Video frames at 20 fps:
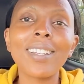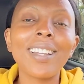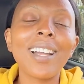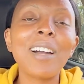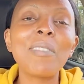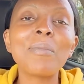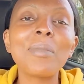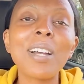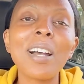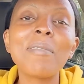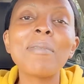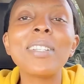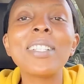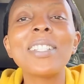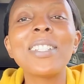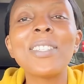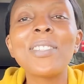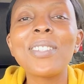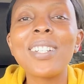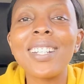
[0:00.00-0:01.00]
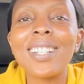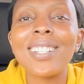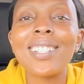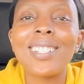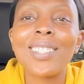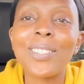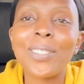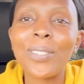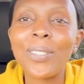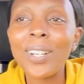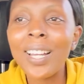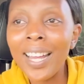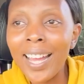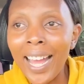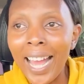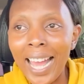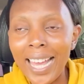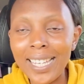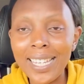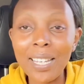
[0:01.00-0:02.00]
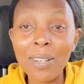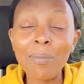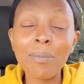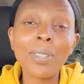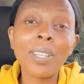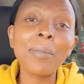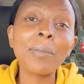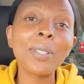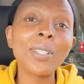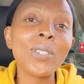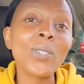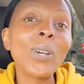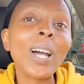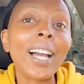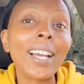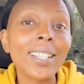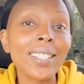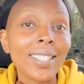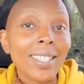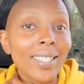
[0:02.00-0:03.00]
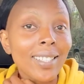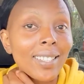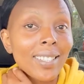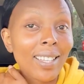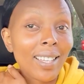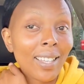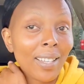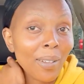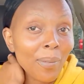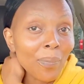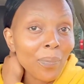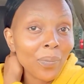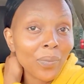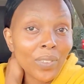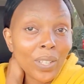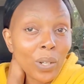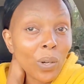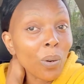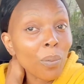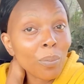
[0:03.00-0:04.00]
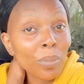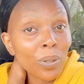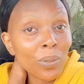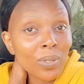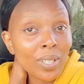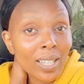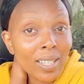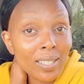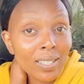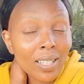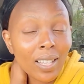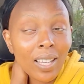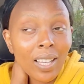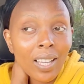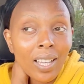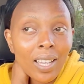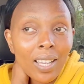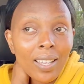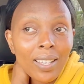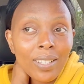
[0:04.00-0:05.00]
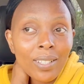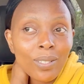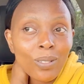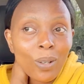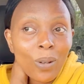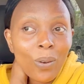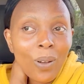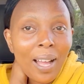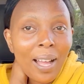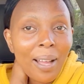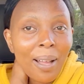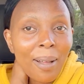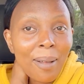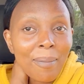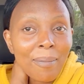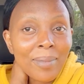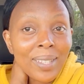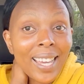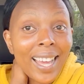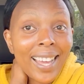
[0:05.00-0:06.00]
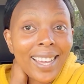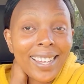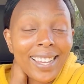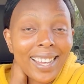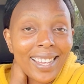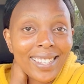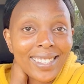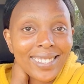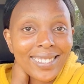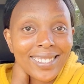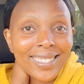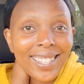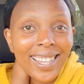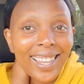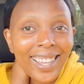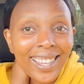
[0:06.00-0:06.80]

i'm, I'm a student so i can be able to access the um, the computers so um yeah guys